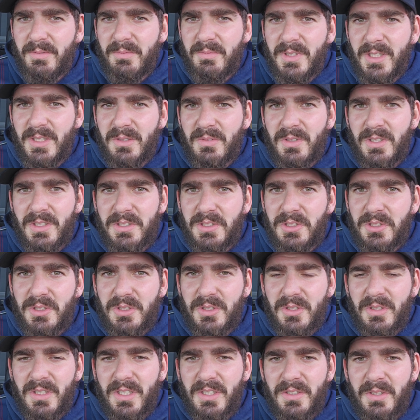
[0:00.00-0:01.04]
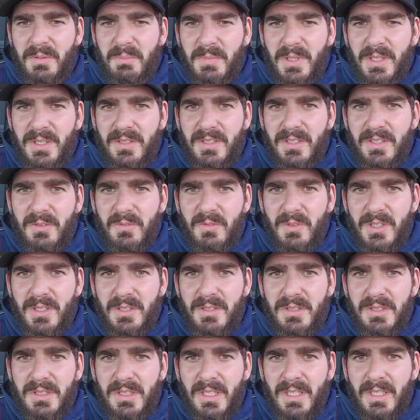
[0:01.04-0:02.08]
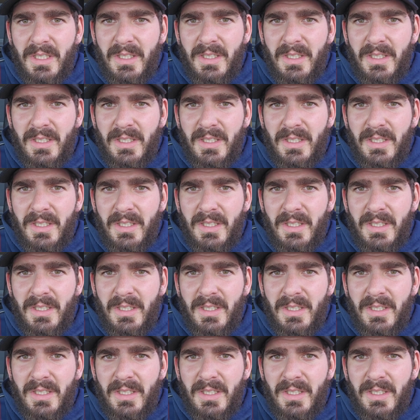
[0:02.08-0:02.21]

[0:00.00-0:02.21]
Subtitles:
Not really sure how the marking works,